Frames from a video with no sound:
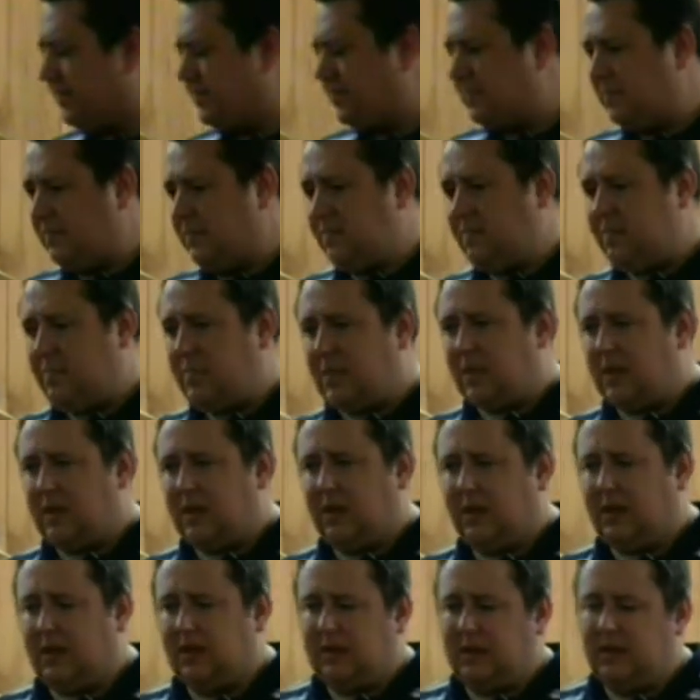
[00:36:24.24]

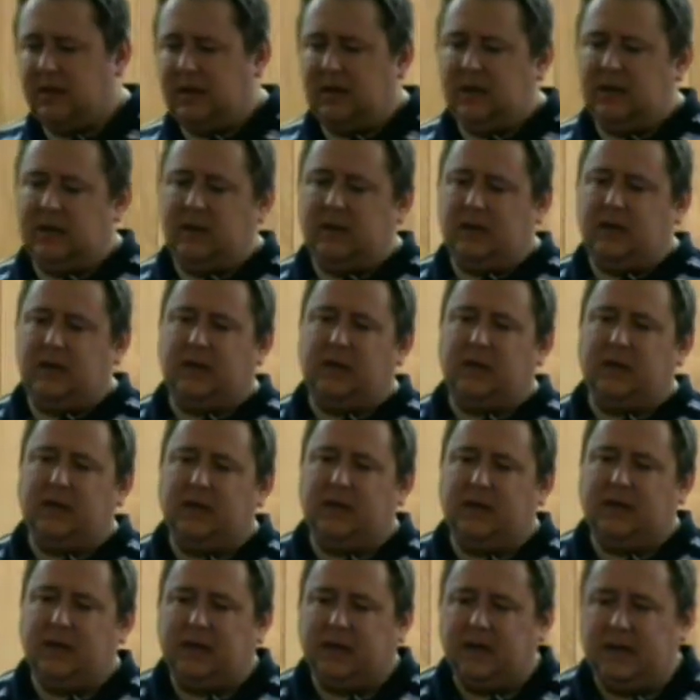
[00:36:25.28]

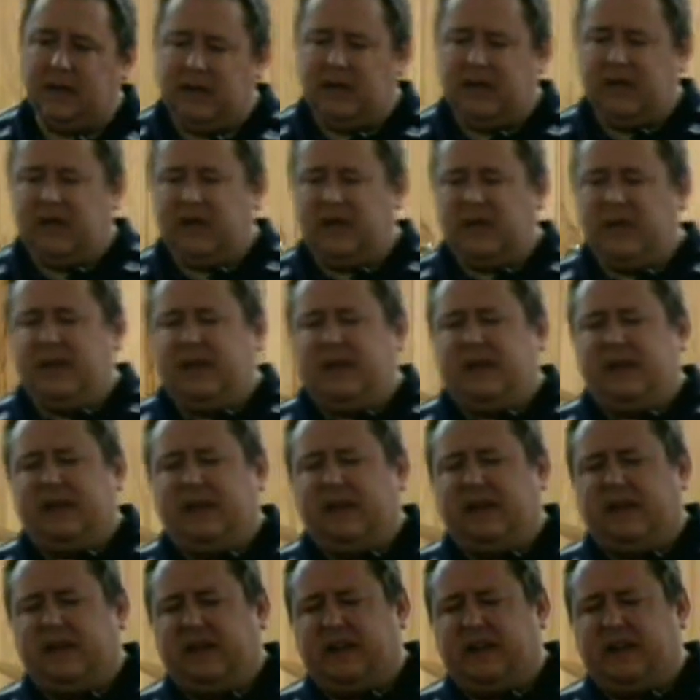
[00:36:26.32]
(silence)